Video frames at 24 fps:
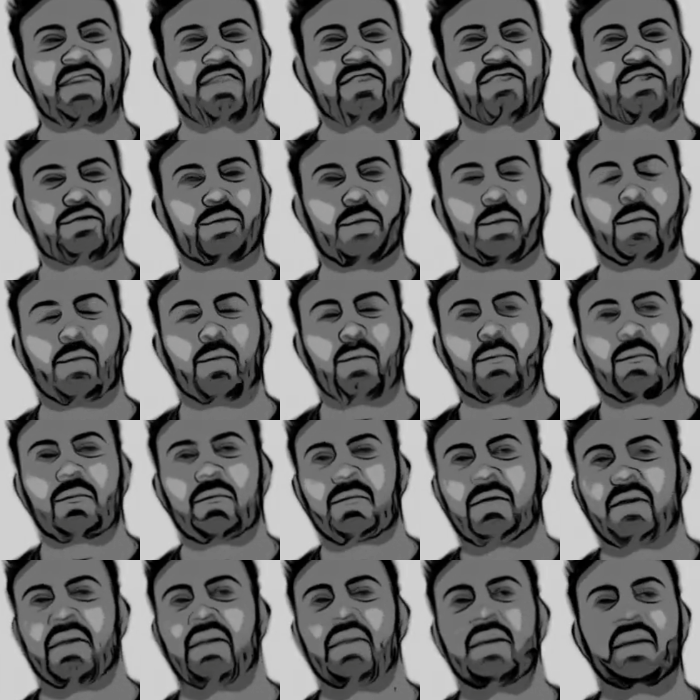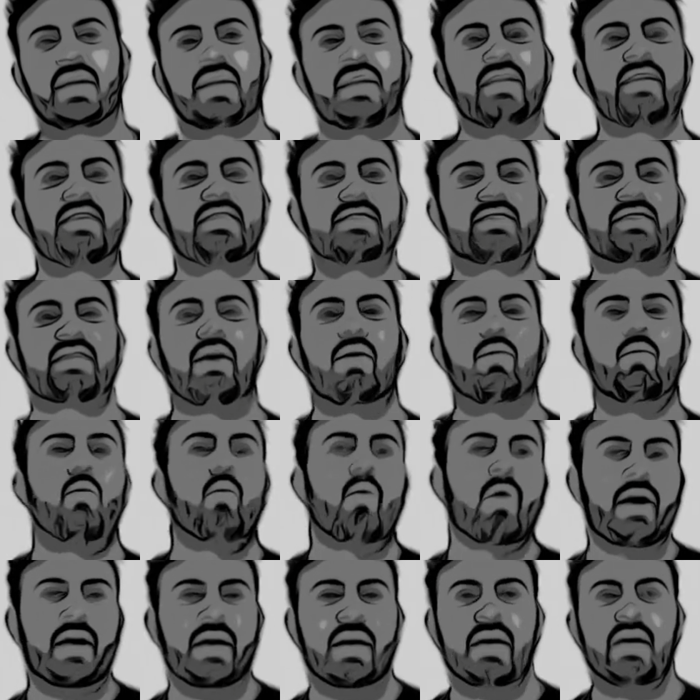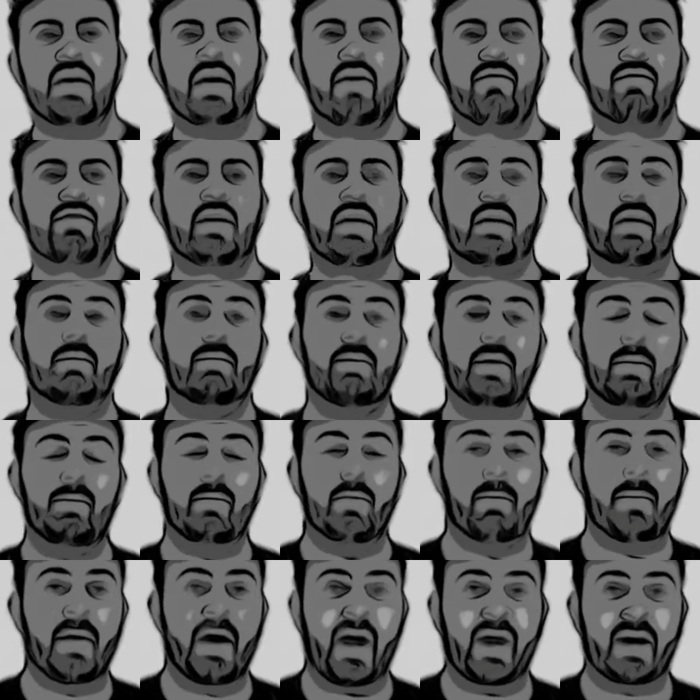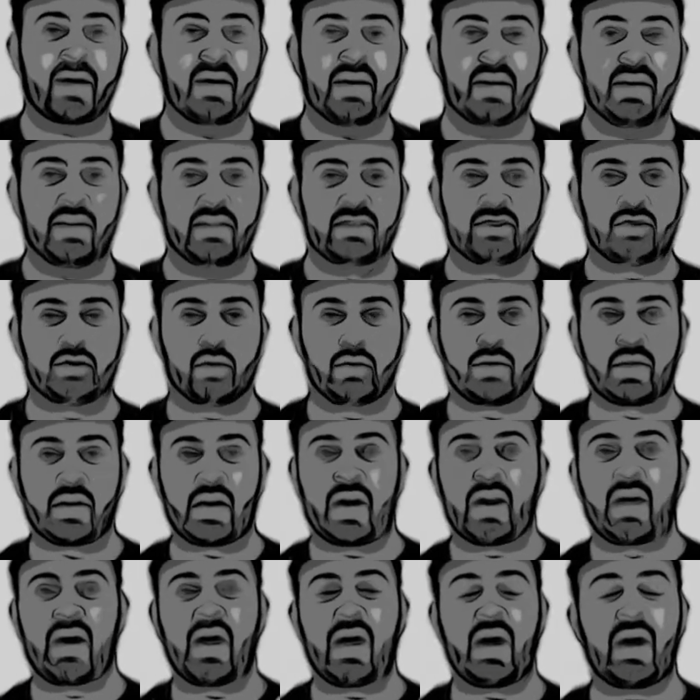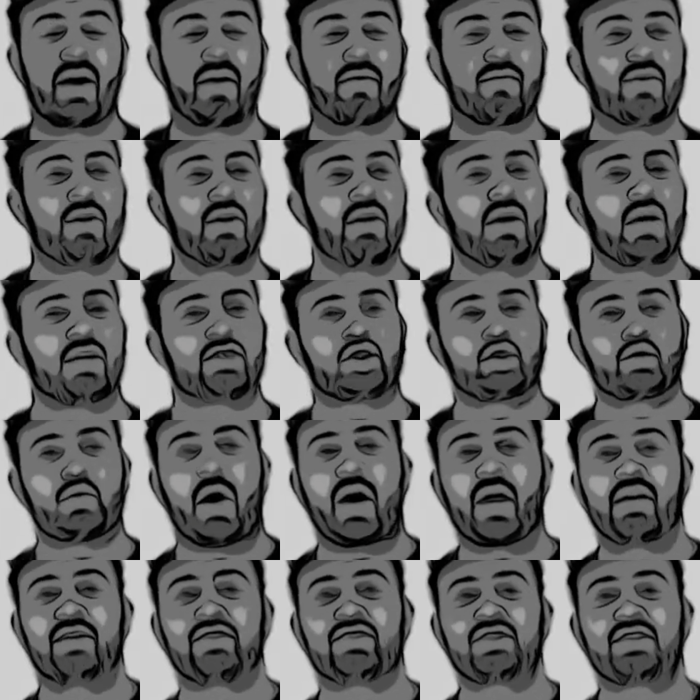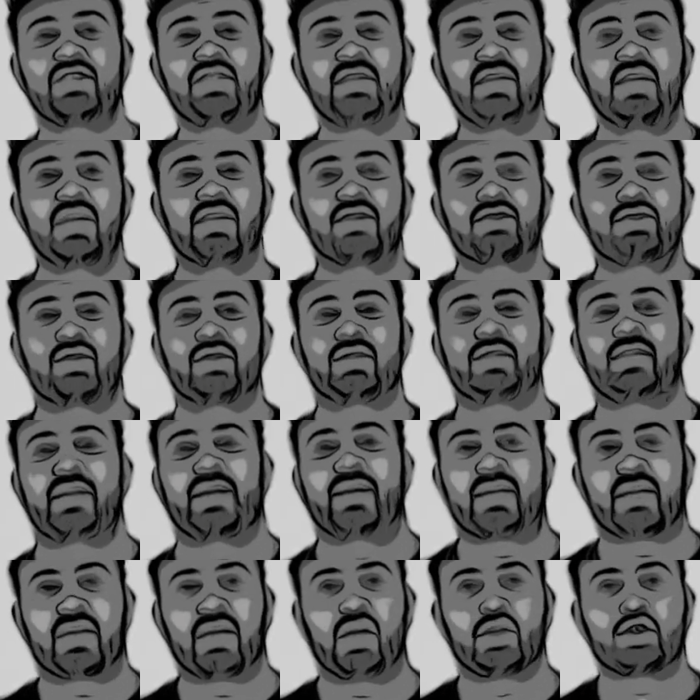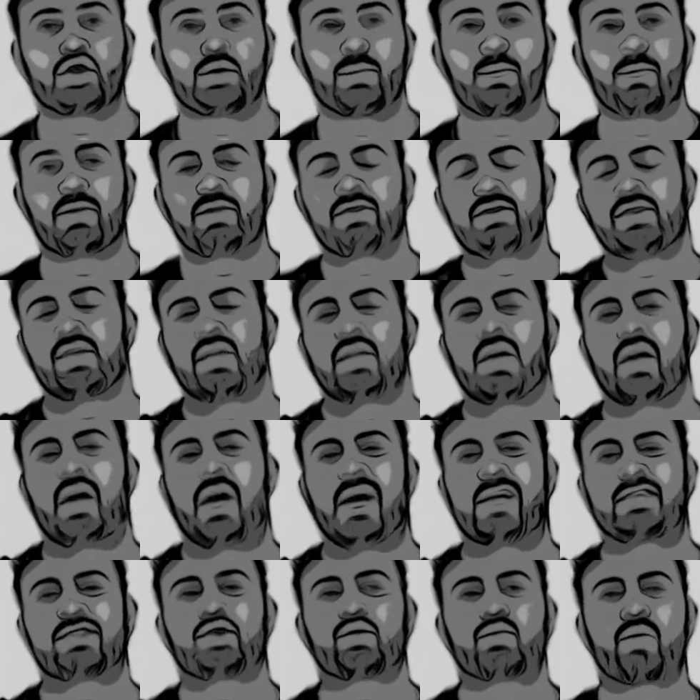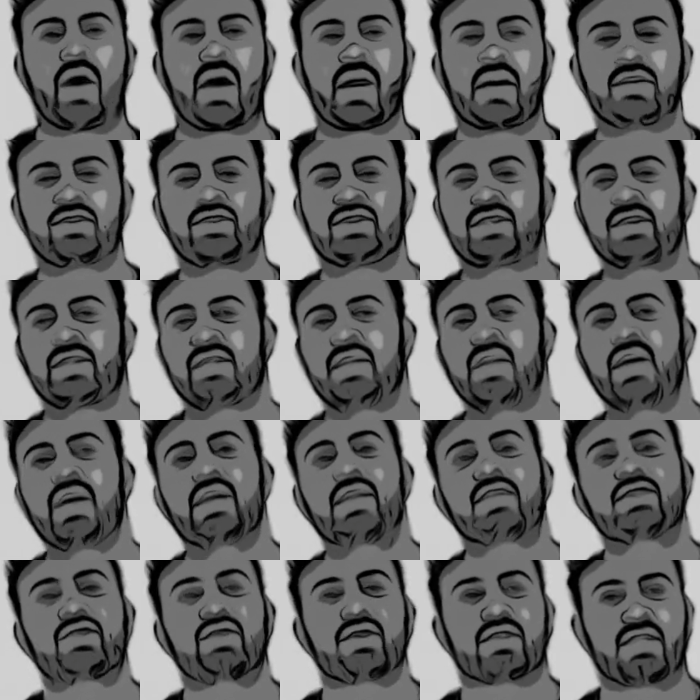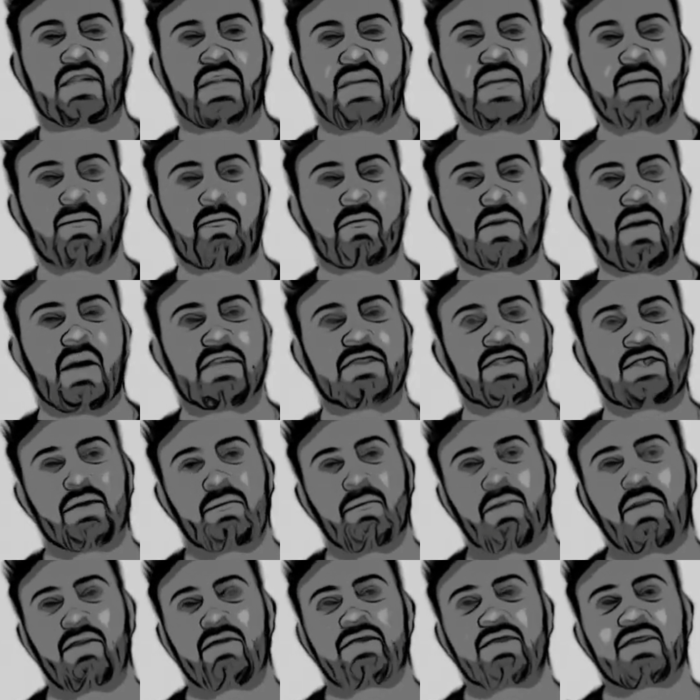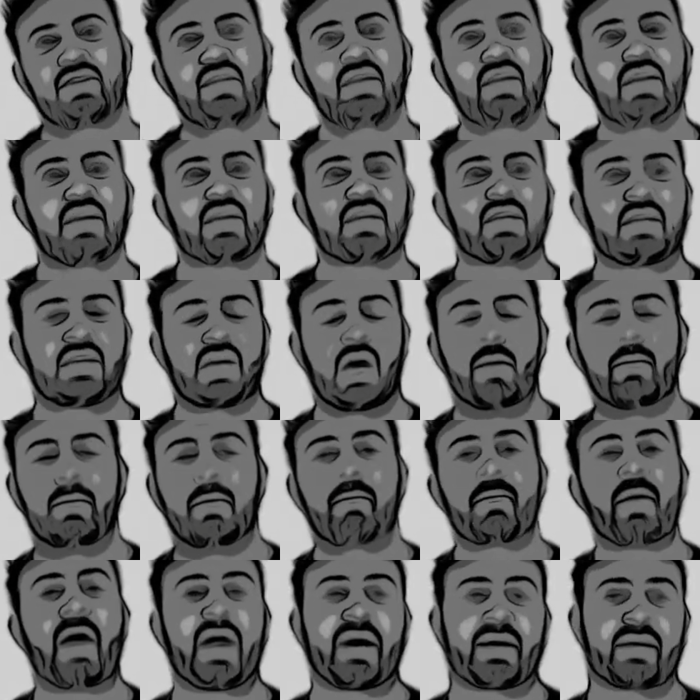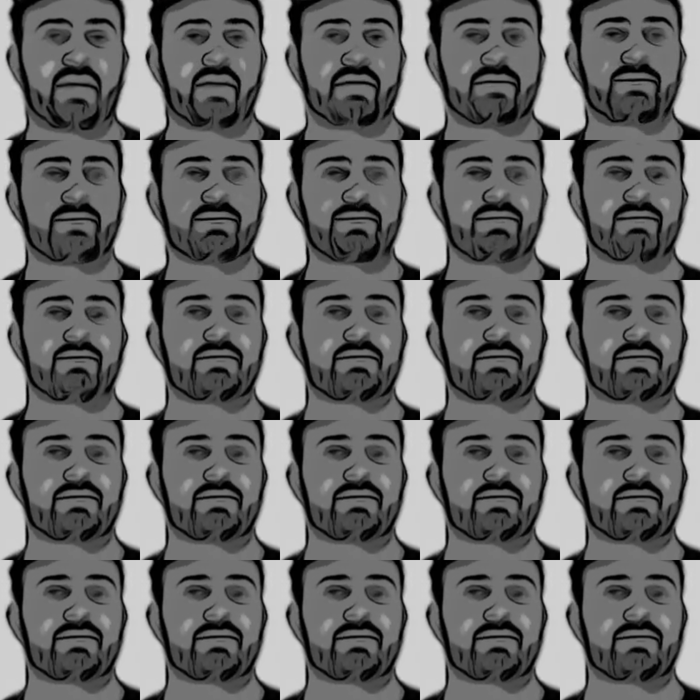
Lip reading: So there is a way of getting people back. So you gotta have a strategy to get customers, a strategy to keep customers coming back.